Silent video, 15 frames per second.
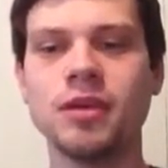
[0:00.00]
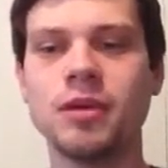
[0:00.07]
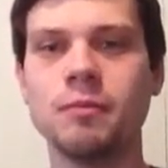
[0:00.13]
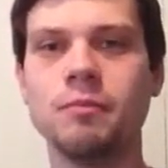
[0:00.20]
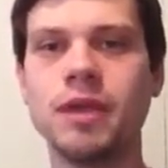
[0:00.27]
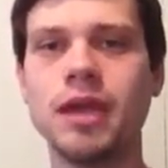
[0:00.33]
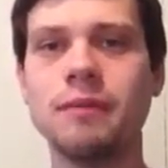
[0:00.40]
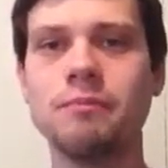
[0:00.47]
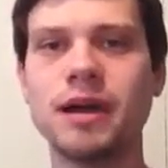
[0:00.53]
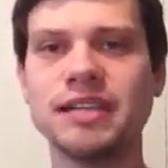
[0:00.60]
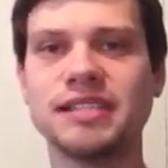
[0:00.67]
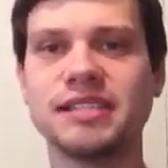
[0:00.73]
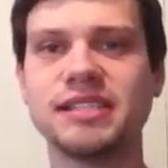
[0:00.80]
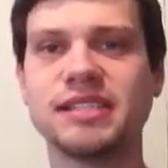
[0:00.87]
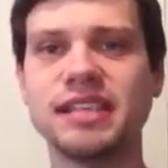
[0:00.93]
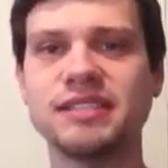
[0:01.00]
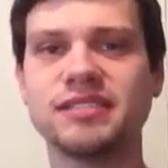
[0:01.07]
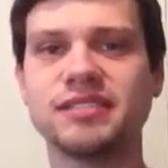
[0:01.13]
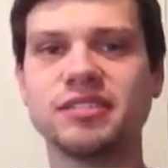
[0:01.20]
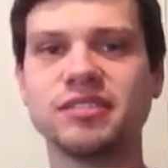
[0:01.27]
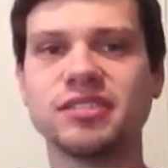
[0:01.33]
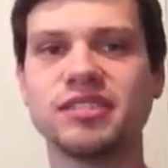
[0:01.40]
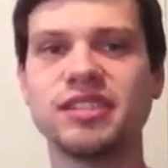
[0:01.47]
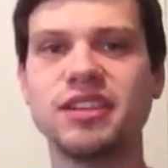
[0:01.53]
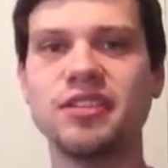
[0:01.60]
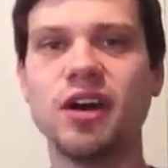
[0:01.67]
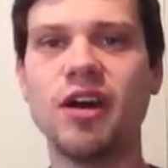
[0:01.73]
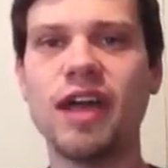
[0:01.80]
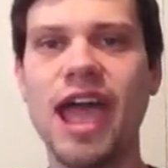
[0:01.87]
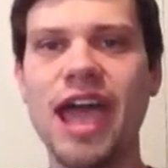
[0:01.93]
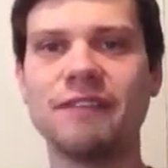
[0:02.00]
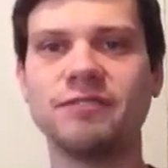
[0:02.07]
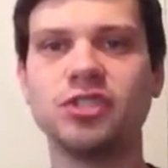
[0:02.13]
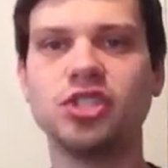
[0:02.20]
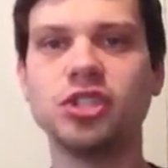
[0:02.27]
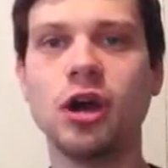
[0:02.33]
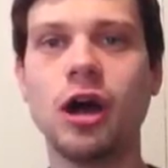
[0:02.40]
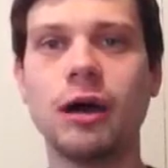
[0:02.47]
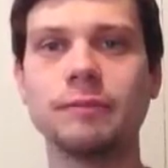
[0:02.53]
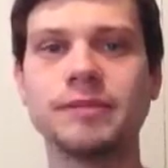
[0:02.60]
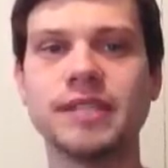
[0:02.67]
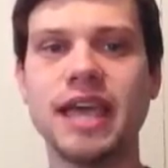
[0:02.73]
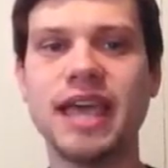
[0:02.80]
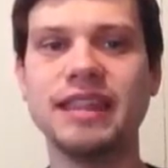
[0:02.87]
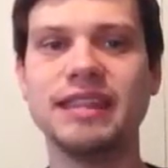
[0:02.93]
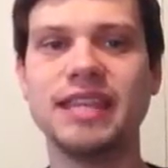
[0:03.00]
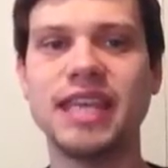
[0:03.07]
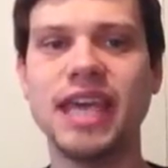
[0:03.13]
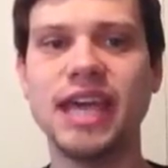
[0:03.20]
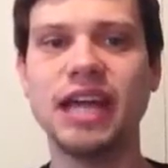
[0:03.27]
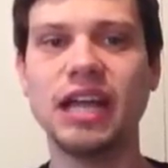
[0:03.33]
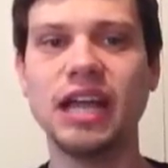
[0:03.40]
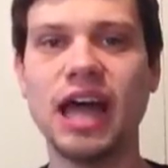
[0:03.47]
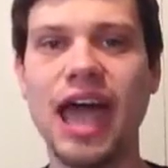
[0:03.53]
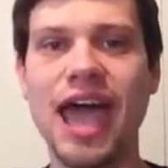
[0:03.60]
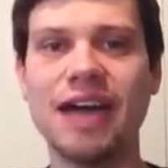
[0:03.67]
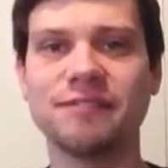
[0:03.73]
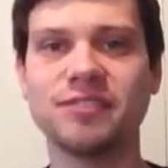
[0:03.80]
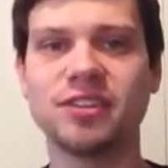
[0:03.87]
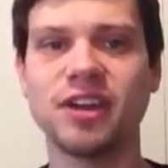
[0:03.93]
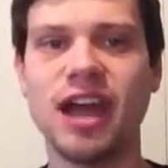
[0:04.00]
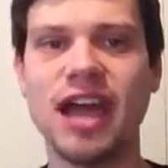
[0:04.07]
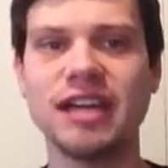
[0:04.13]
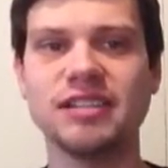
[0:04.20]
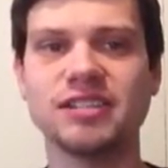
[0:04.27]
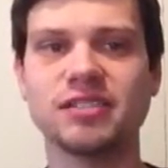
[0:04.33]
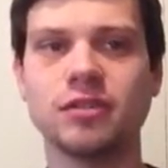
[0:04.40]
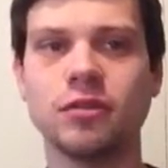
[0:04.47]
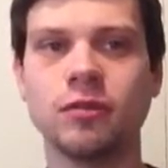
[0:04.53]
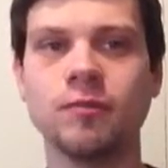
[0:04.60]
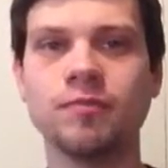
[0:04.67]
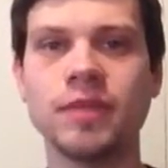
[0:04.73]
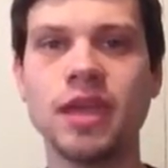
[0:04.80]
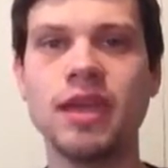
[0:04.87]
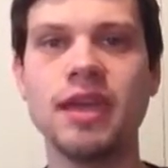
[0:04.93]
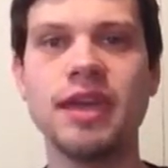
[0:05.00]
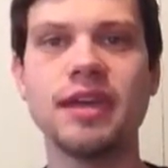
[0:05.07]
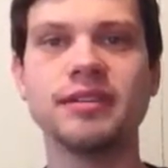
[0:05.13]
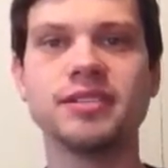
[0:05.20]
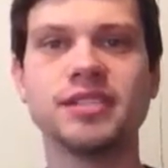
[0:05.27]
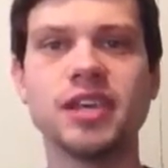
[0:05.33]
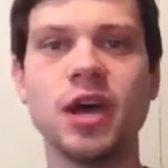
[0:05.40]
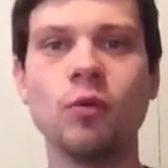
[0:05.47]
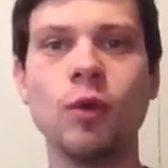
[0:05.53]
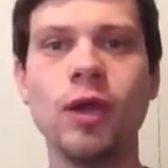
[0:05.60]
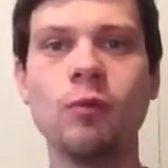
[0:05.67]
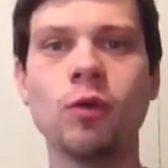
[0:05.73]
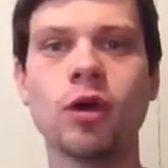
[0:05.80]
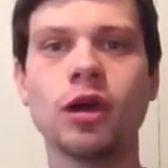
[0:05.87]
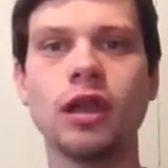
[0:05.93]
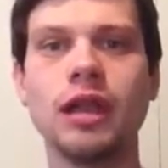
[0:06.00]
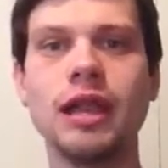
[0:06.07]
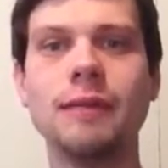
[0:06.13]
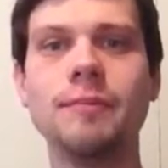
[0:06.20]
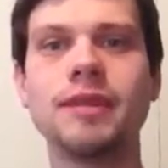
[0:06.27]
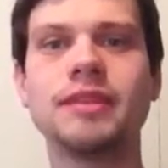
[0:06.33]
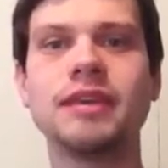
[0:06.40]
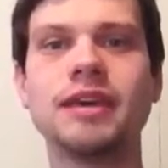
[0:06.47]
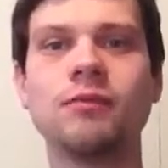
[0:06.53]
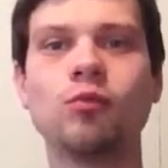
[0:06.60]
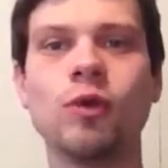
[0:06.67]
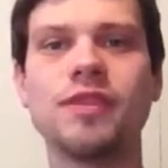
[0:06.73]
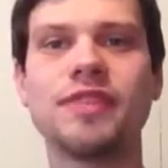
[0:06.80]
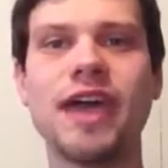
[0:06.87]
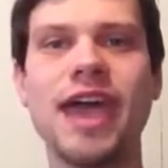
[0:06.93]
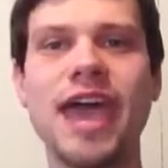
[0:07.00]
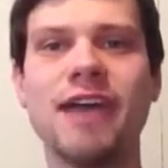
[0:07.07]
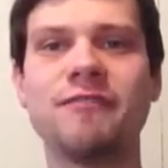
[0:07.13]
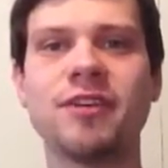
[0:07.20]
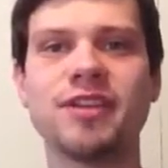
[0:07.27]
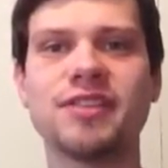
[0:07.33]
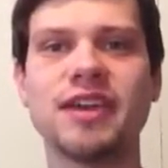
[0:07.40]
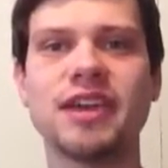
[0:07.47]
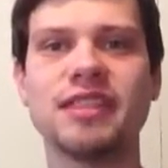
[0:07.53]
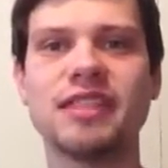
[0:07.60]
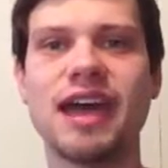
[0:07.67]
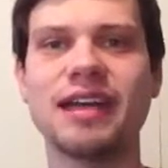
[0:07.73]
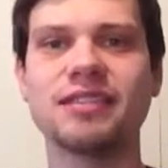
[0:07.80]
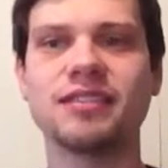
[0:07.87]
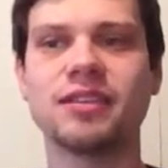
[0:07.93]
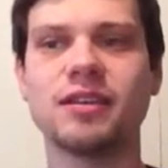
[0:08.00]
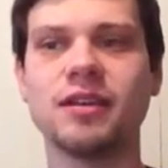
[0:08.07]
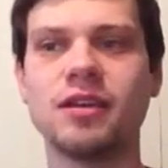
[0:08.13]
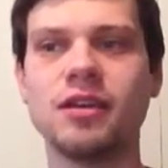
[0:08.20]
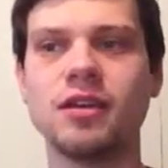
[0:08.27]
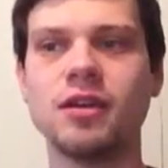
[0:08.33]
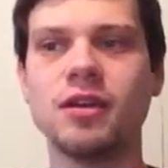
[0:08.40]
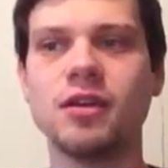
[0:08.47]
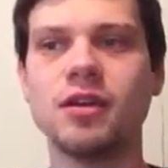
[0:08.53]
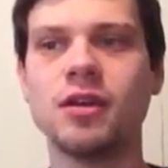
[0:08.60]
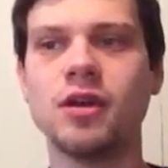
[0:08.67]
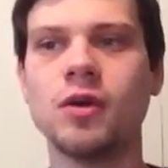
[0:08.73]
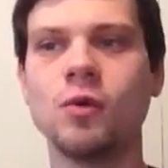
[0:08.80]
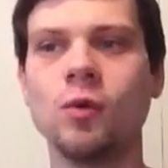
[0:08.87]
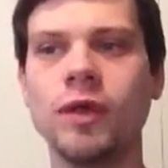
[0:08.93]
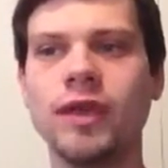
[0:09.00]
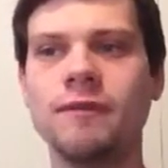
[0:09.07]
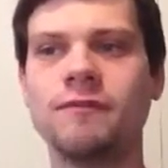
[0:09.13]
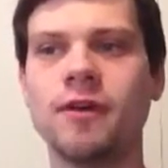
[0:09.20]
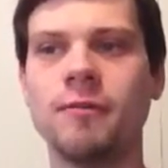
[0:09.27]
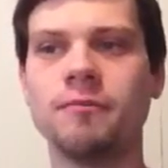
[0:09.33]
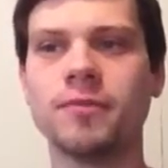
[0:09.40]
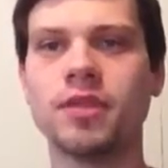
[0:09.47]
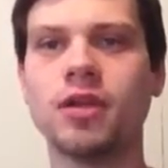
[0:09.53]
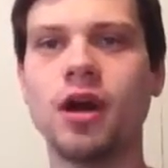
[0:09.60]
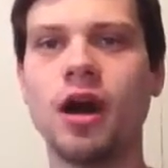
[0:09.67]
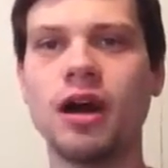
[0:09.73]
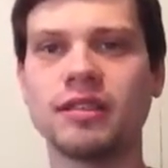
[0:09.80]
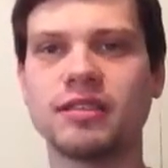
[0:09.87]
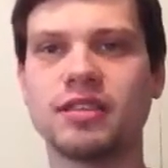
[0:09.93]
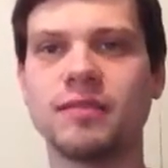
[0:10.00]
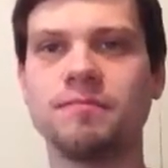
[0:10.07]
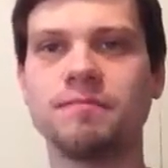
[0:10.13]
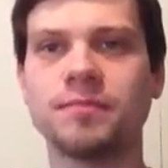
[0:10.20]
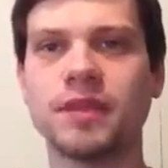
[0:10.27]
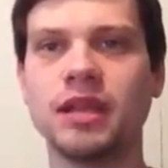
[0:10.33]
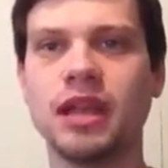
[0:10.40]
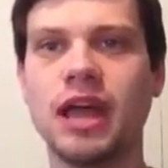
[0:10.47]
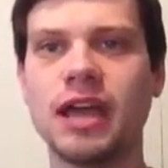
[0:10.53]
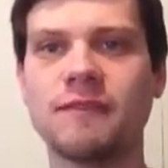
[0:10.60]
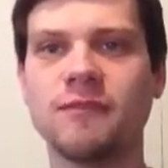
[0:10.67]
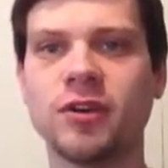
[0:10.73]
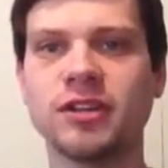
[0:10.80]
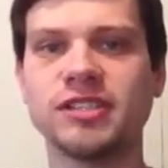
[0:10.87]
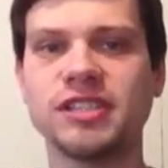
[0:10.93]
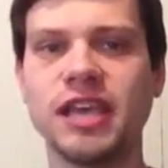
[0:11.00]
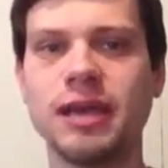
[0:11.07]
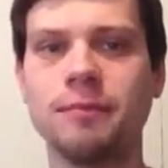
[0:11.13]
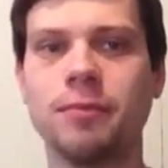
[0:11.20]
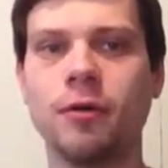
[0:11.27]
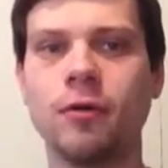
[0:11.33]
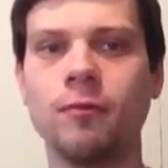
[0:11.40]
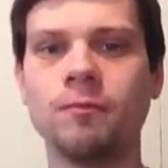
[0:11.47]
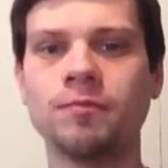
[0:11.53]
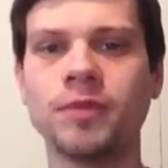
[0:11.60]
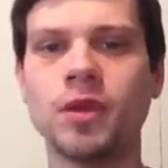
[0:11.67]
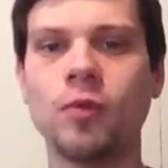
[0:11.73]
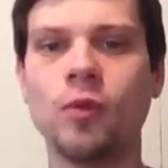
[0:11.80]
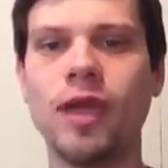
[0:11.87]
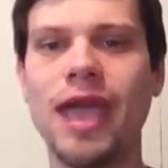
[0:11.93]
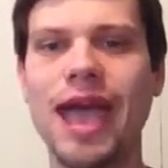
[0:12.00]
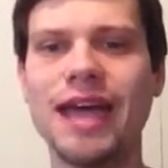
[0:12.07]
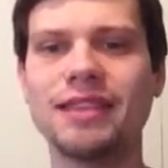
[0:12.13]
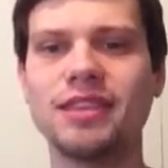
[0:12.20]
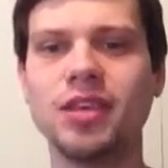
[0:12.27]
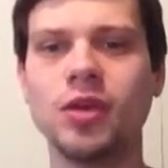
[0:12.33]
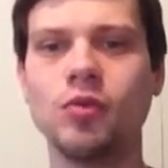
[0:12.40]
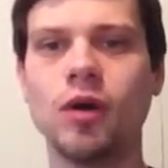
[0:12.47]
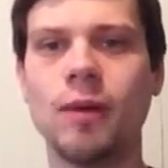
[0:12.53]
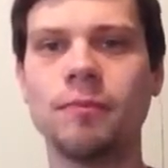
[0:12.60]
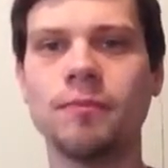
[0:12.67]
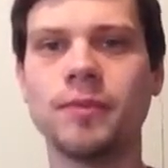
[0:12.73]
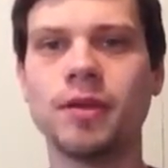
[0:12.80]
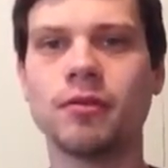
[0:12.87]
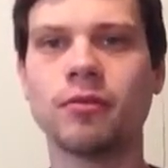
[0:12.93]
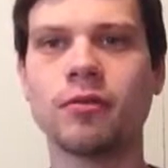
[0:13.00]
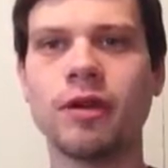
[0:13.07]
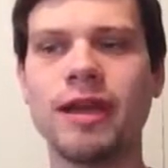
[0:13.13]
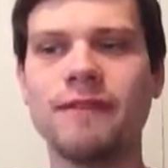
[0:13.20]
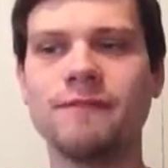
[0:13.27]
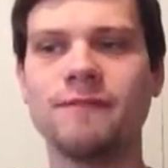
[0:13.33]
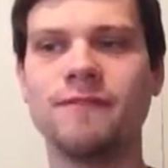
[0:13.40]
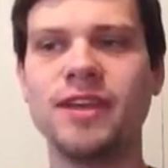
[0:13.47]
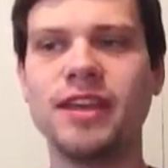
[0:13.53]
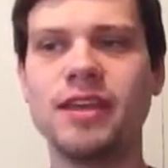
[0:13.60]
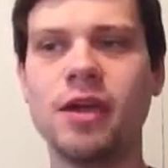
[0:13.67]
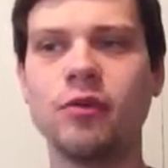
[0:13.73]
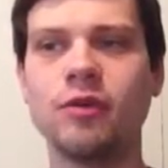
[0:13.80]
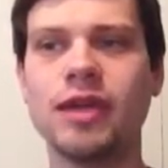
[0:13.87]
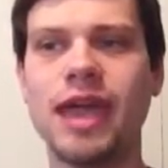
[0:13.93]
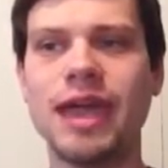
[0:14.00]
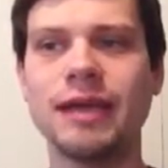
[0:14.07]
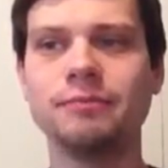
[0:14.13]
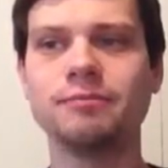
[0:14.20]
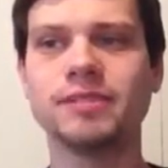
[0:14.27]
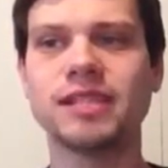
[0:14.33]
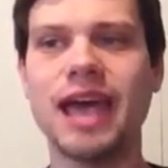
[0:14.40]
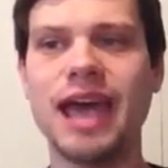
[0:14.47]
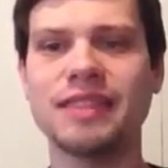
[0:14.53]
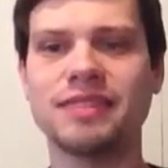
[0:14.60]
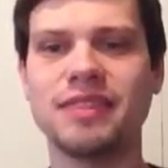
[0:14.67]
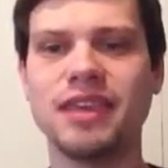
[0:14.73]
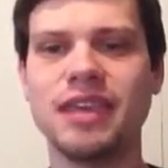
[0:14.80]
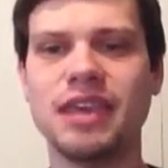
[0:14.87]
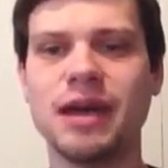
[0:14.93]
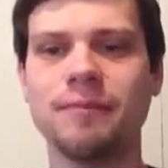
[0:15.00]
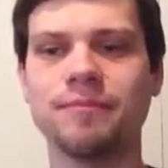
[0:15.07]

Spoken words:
me and my sisters did not have jobs until after high school. And so we were limited with everything that we've got. Like, for example, we had to rent video games at the